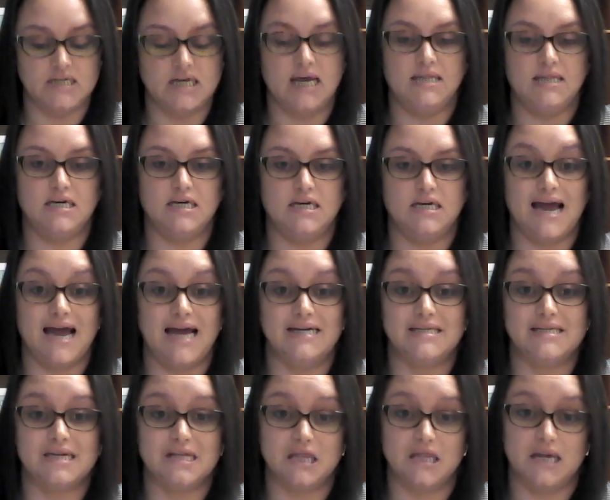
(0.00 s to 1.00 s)
and then
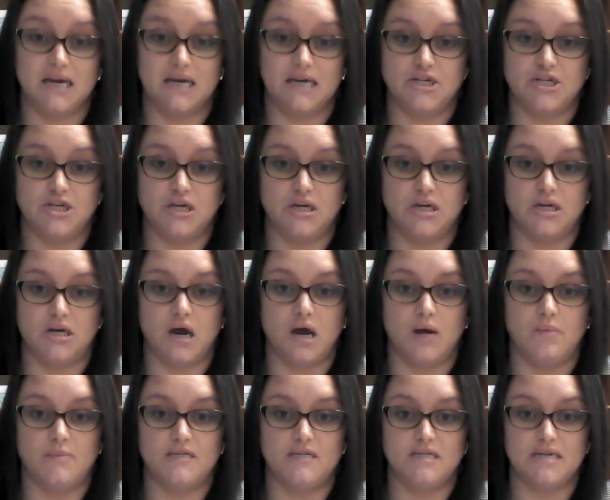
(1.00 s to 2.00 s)
escalation
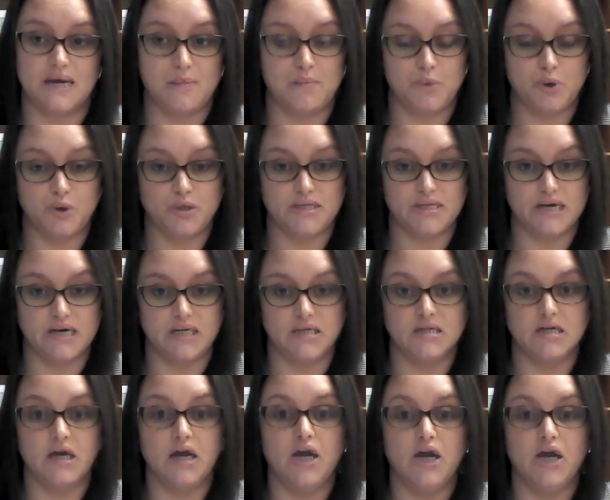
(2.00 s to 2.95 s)
up to 10%.